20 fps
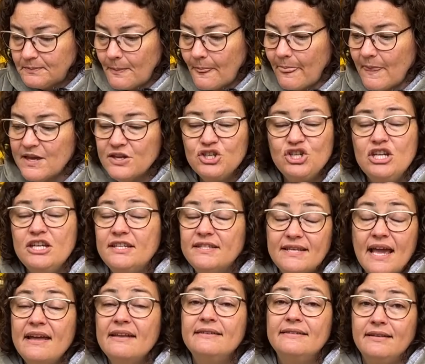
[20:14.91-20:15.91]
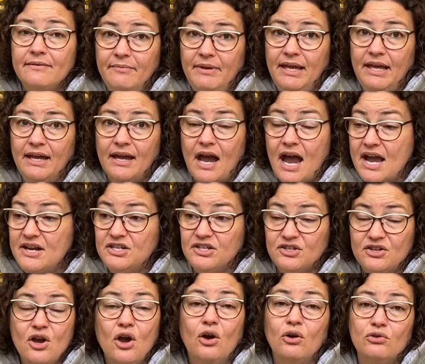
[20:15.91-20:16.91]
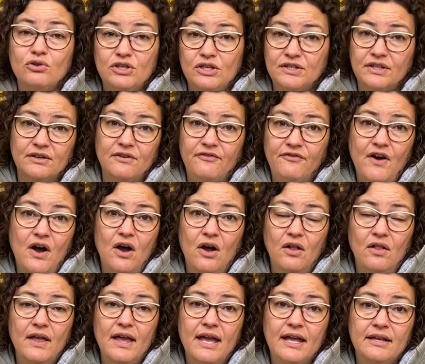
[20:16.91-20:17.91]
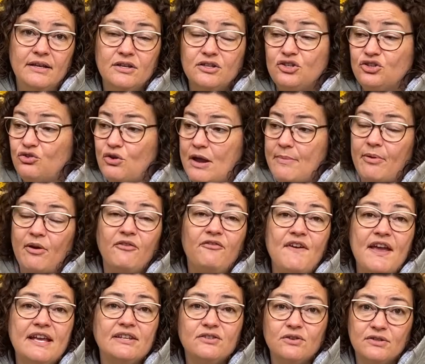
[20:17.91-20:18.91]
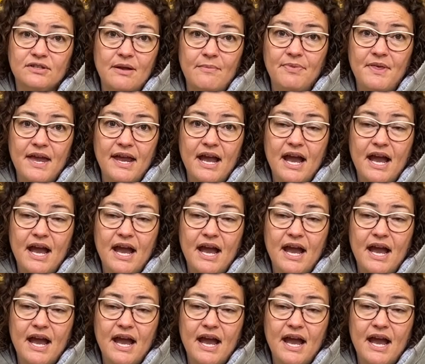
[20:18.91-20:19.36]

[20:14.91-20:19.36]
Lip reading: she said to me, I just know she's going to fall and scrape her face or something.